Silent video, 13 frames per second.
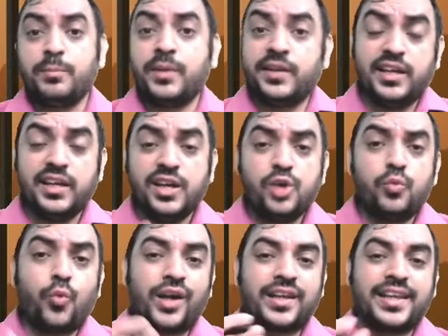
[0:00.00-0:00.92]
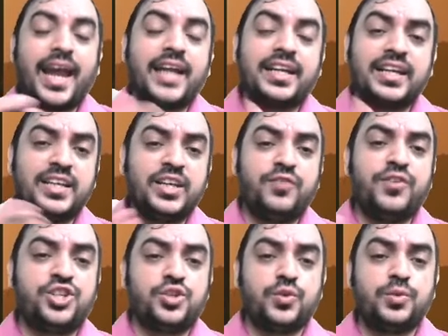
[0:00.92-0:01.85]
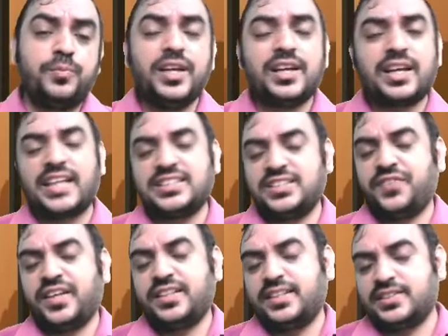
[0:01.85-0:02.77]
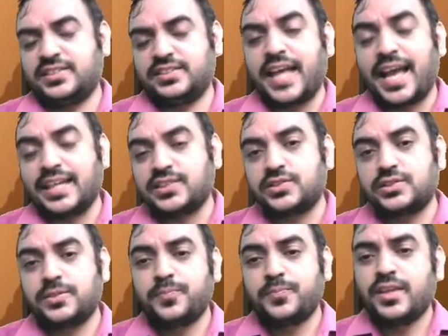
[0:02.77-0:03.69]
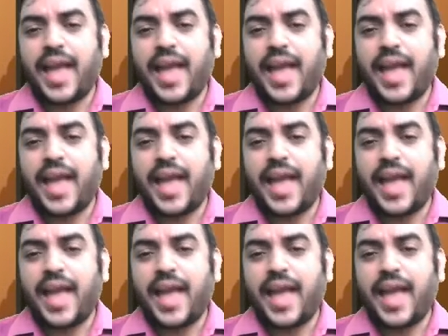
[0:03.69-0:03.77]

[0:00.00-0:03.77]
Meaning, what category we should be classified this as.